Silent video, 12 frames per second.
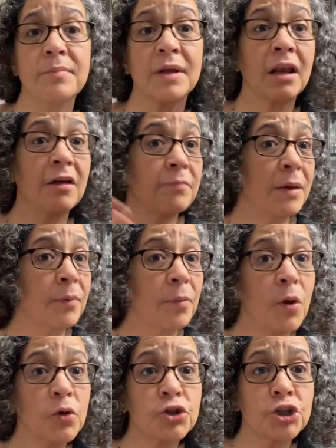in the middle of my
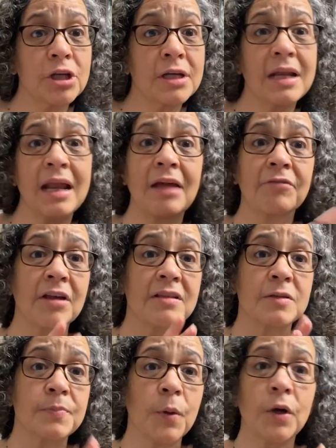promotion and I've got
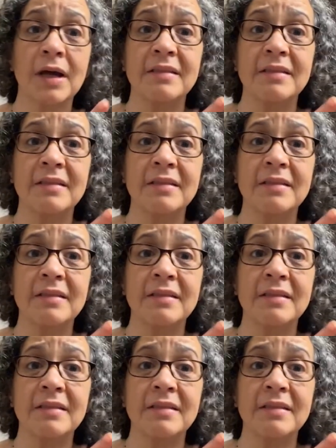this book.